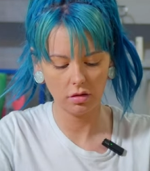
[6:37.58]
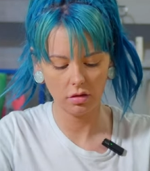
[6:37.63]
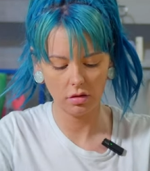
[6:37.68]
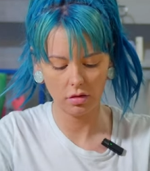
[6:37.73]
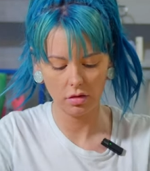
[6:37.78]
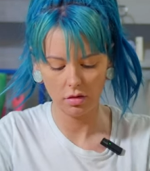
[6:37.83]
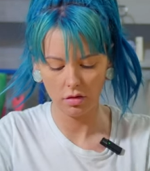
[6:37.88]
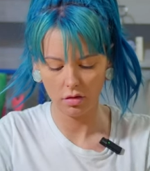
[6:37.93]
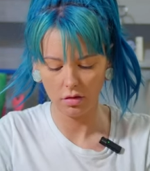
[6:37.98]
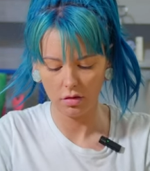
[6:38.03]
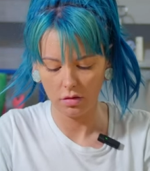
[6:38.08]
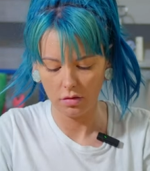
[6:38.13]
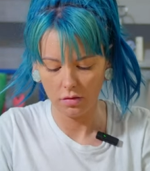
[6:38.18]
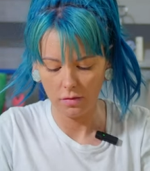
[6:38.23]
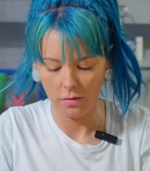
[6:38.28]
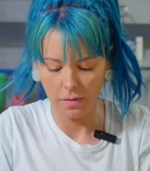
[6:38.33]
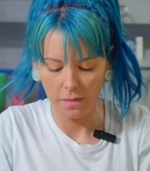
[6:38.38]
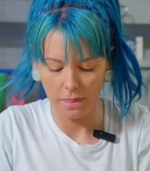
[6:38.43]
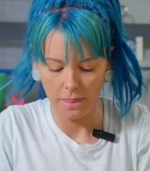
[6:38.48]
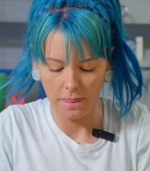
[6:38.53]

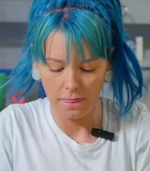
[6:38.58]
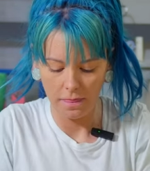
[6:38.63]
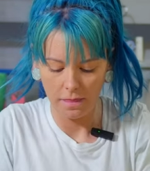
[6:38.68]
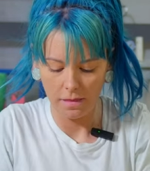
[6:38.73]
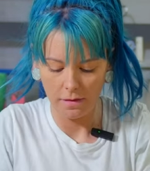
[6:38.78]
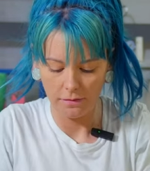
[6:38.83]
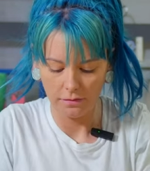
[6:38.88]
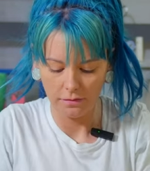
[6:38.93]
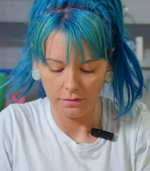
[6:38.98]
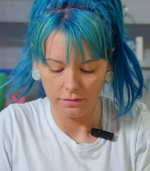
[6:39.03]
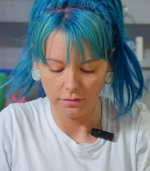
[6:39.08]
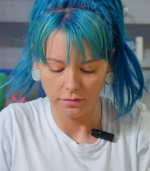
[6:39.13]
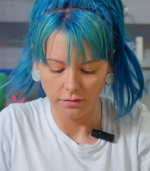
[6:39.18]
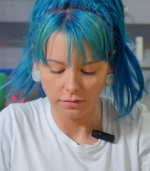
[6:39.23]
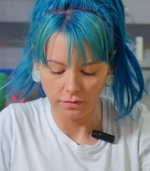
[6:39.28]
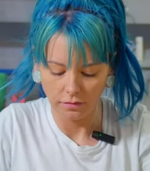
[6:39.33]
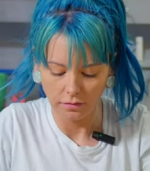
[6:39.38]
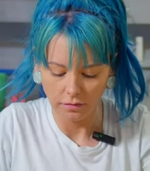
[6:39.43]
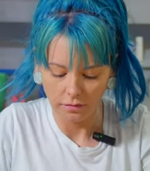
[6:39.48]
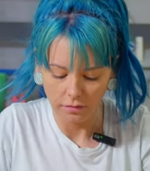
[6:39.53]

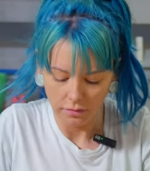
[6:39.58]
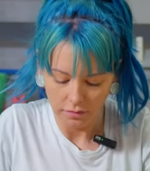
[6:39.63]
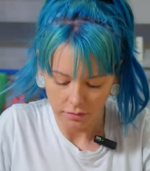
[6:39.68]
No one is speaking in this clip.